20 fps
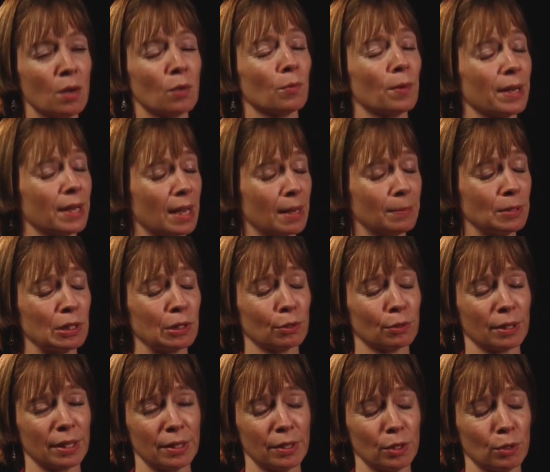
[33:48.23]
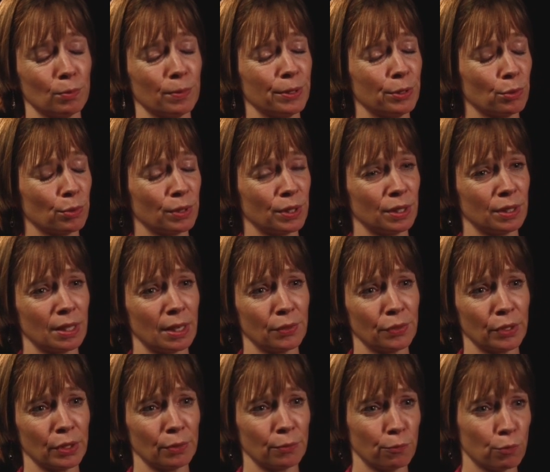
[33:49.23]
Right, absolutely. There are resources out
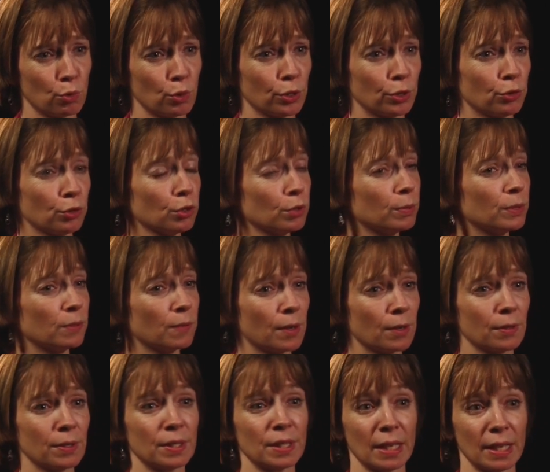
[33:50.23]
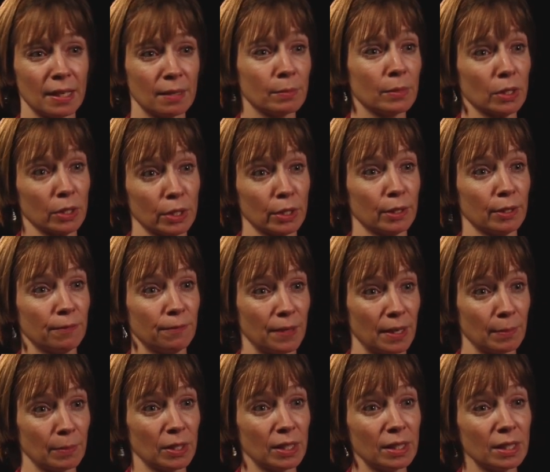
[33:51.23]
there for troops, veterans, and military
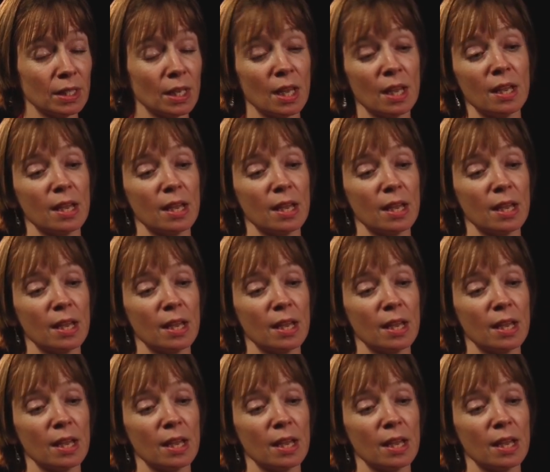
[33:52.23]
families.